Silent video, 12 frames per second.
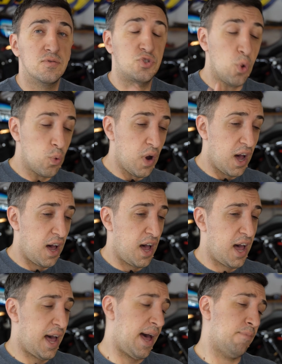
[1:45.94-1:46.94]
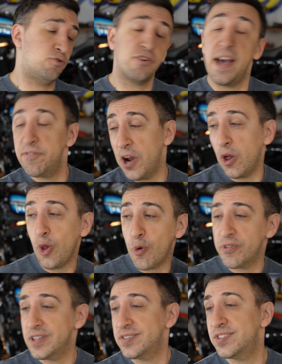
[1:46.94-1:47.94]
So I'm driving all
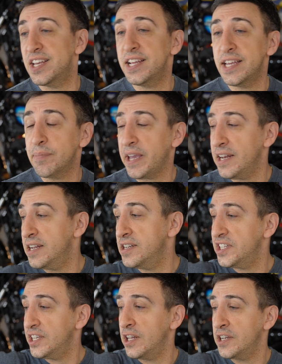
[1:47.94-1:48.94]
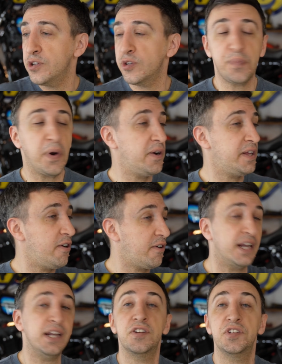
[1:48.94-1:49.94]
over the city, I'm getting a deal on used part here,
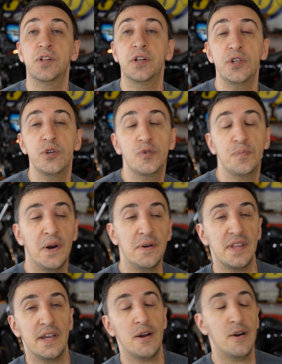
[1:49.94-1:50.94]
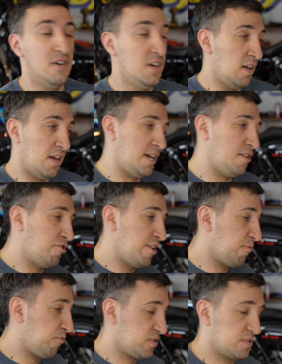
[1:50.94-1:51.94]
getting a deal on a used part there,
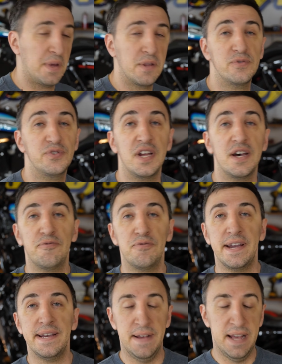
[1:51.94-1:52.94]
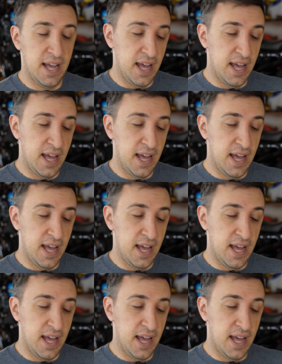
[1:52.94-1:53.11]
internet for some other stuff, right?